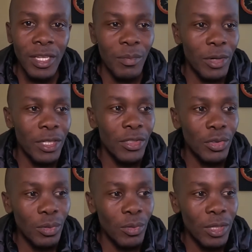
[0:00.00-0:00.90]
Kimani
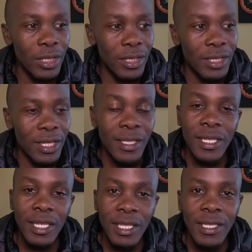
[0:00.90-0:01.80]
Ichung'wah is just
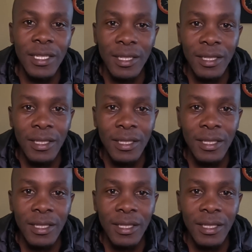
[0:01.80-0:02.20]
a kid.